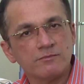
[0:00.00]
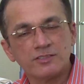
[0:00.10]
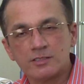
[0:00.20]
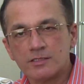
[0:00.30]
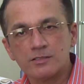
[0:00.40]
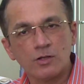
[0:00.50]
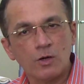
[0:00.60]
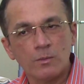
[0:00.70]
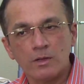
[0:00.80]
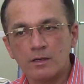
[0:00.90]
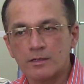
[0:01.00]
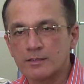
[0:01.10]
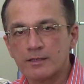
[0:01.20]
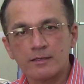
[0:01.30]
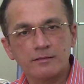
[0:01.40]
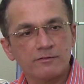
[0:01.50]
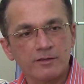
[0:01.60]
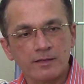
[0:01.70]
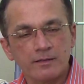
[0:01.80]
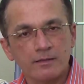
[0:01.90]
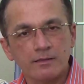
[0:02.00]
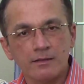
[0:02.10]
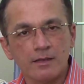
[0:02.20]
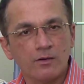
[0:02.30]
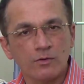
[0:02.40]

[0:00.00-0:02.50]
Vision is normal, nothing is affected,